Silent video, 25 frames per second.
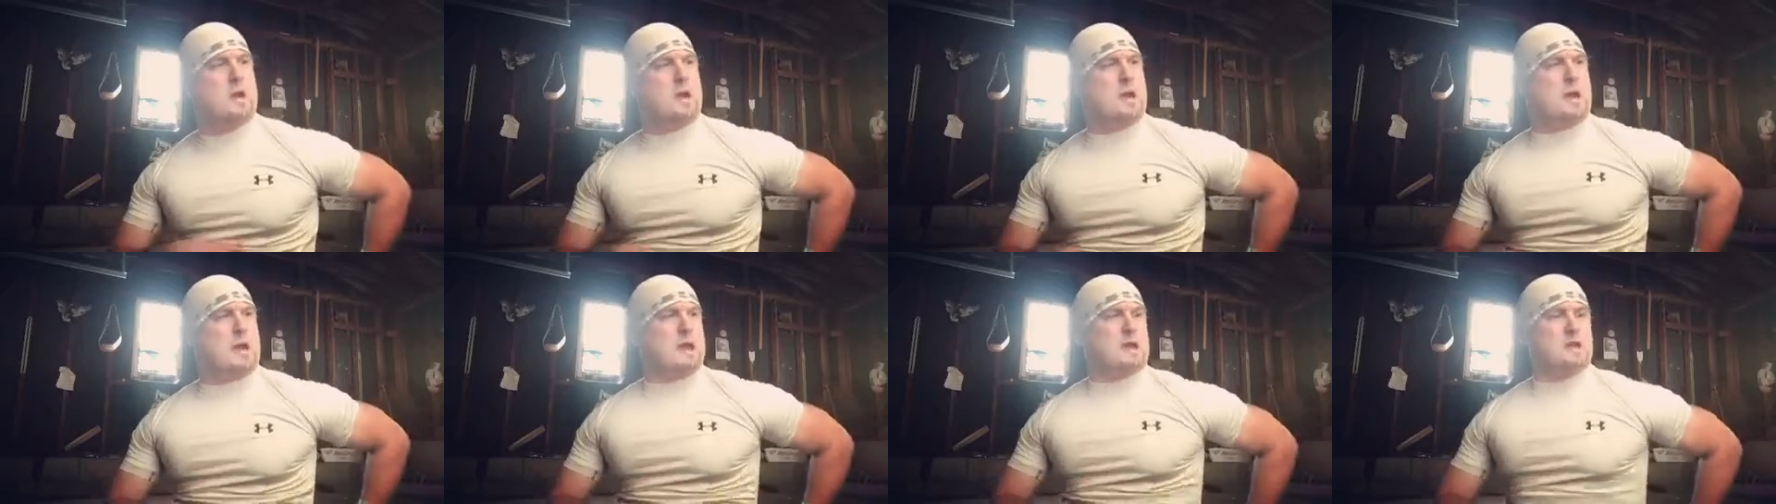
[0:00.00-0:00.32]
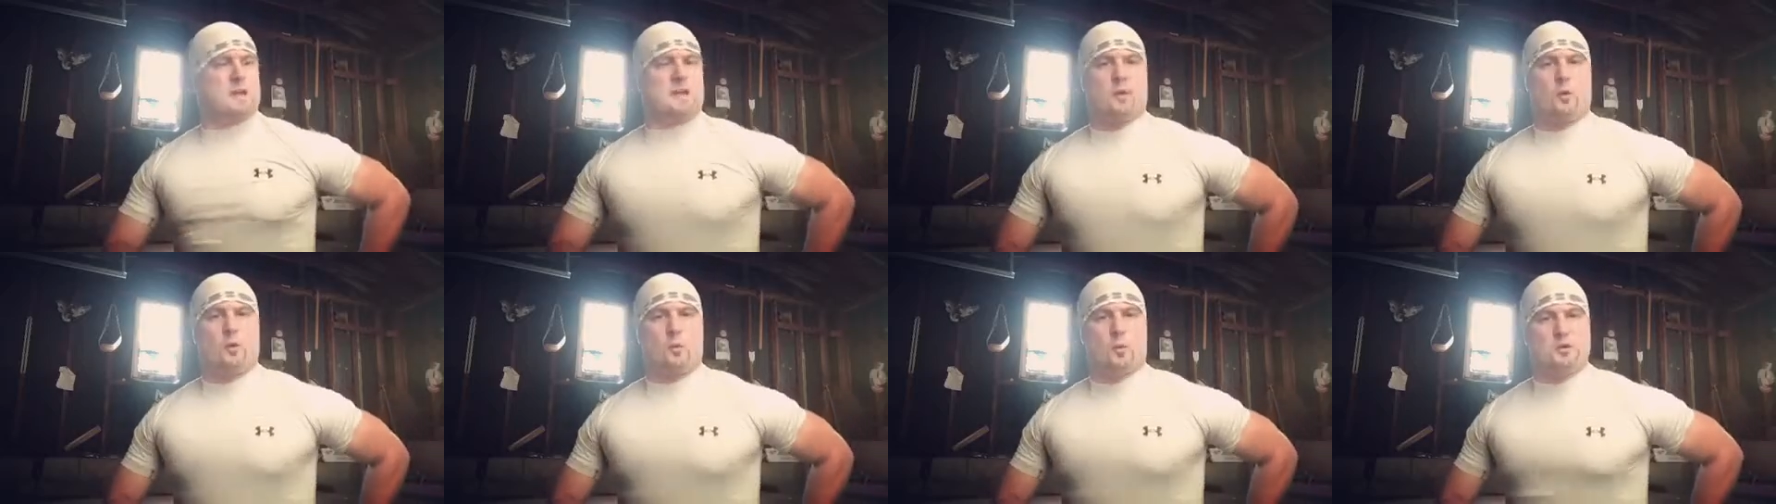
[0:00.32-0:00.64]
I
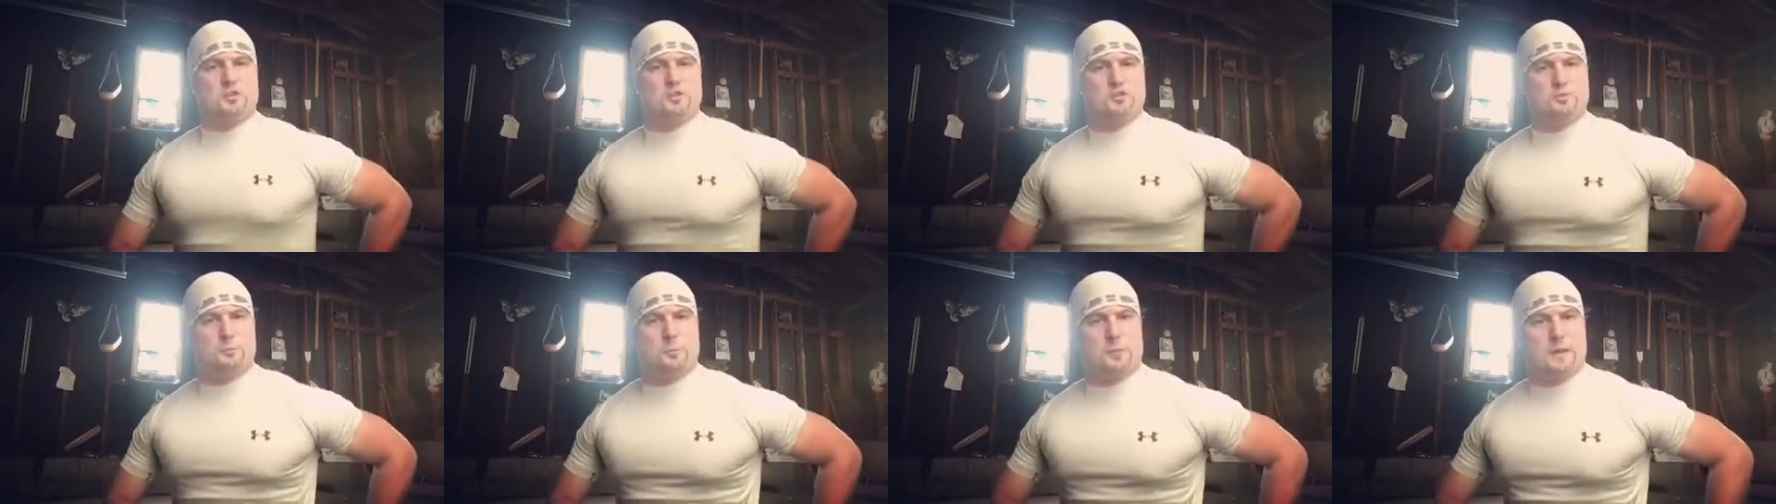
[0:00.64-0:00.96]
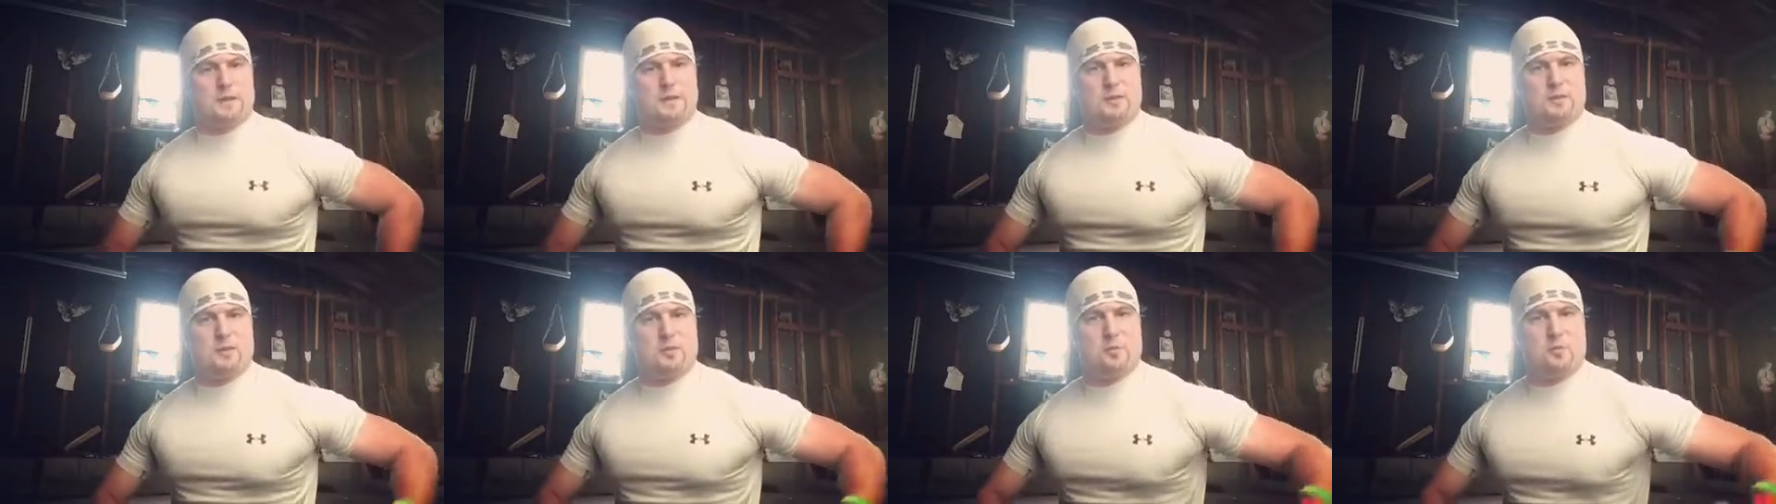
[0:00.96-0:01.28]
don't care what you've
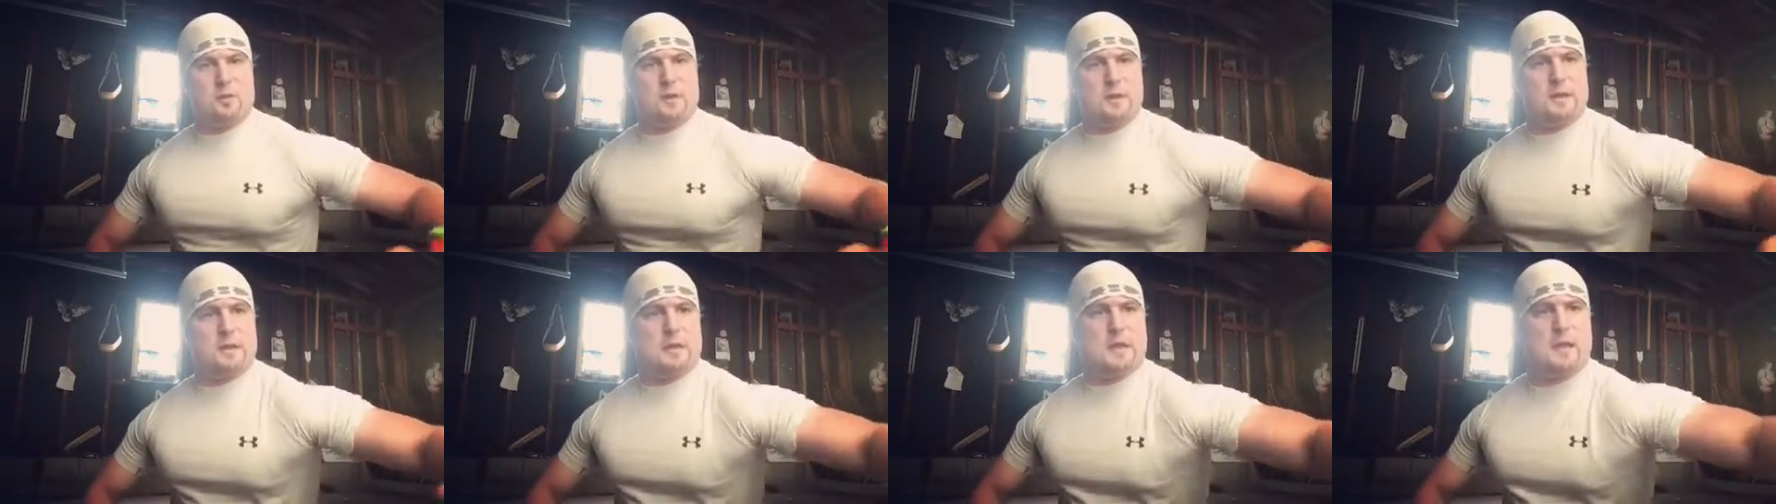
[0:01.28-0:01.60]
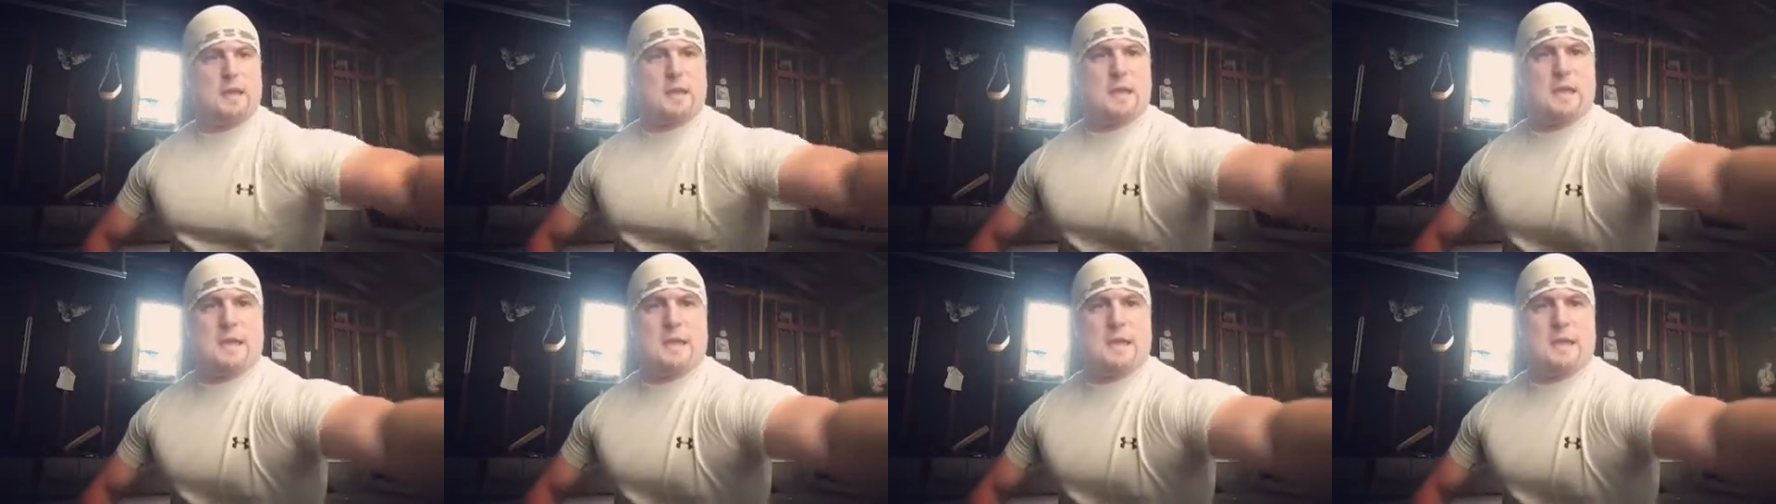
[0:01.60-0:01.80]
been doing.